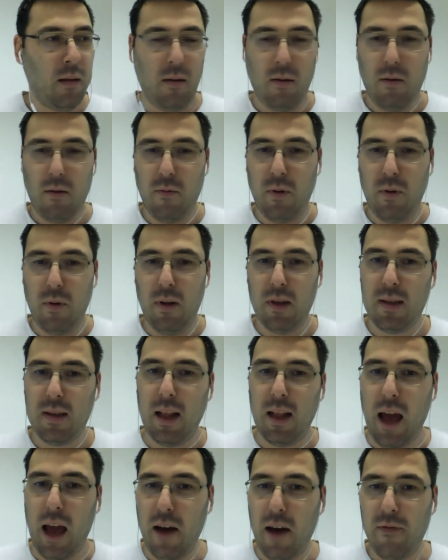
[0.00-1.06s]
we'll
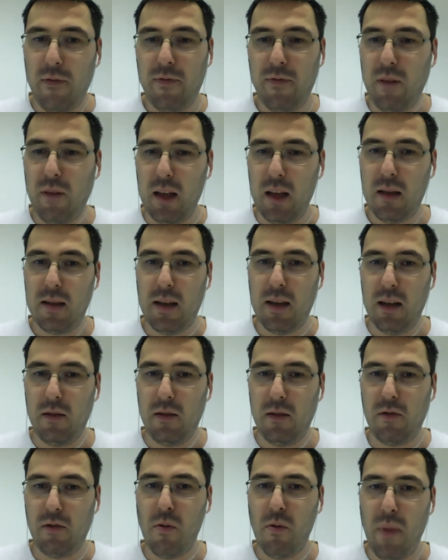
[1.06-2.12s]
still have, let's say,
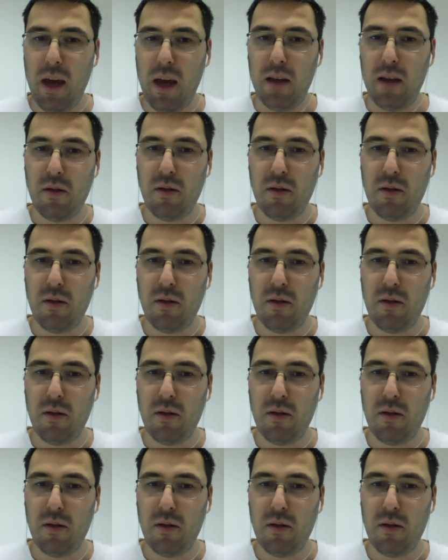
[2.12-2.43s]
2 major